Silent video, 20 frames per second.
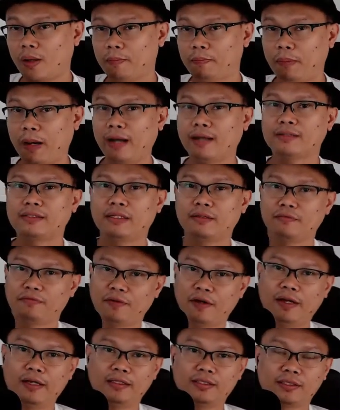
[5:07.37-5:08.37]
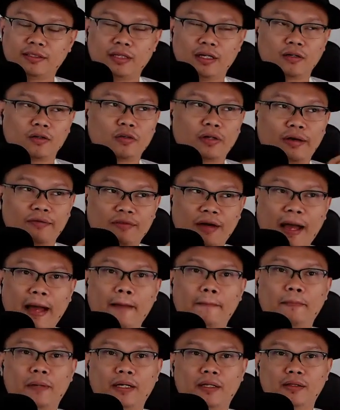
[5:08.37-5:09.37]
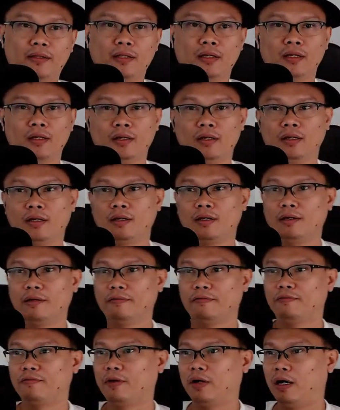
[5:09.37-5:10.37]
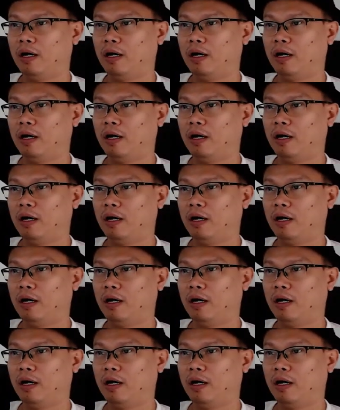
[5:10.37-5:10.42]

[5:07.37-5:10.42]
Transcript: boxing fights that could have happened if